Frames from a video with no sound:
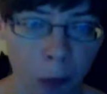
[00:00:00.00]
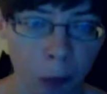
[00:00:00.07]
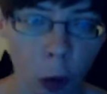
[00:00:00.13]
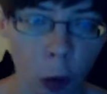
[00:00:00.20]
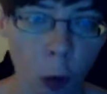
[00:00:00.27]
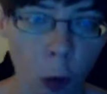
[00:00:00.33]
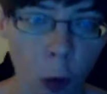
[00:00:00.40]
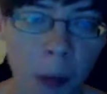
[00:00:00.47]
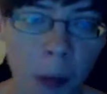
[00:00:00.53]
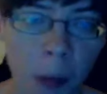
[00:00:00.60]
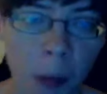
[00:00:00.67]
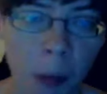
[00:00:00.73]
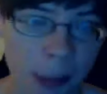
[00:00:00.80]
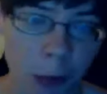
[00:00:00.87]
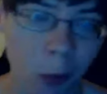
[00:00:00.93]
whole piece
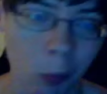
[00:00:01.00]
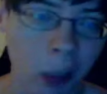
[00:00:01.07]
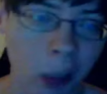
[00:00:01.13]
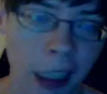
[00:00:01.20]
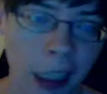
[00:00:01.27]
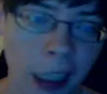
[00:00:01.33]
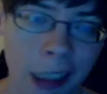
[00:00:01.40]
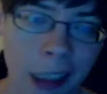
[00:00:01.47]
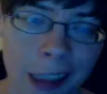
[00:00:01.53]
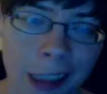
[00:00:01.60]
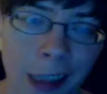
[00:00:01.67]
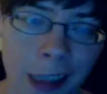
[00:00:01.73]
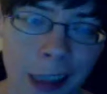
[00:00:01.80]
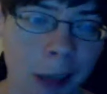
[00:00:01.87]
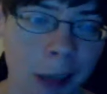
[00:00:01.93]
of something instead of
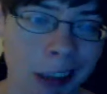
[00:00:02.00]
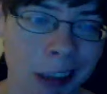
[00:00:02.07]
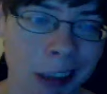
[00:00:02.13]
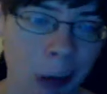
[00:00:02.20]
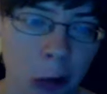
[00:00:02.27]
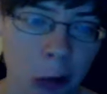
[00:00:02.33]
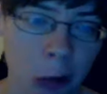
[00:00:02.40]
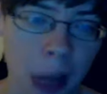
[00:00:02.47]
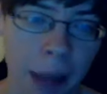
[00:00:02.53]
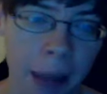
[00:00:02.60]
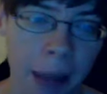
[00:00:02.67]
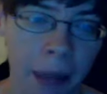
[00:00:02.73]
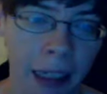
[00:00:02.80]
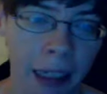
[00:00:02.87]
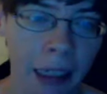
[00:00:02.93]
sounding all
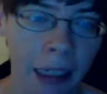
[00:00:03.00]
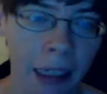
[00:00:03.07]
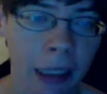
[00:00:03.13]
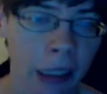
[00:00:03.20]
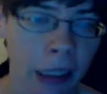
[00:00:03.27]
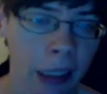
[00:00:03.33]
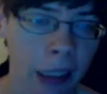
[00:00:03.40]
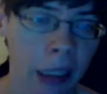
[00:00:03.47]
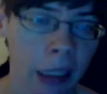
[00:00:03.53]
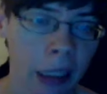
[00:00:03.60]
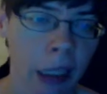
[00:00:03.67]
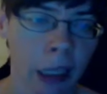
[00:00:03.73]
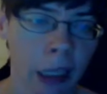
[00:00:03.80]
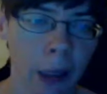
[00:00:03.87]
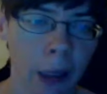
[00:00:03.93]
choppy.
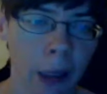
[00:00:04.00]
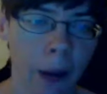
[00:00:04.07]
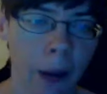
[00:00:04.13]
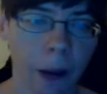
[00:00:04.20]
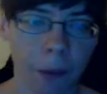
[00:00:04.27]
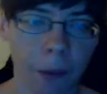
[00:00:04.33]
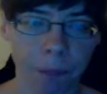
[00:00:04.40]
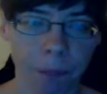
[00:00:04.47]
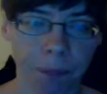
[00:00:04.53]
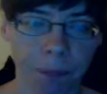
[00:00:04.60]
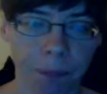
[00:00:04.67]
Um,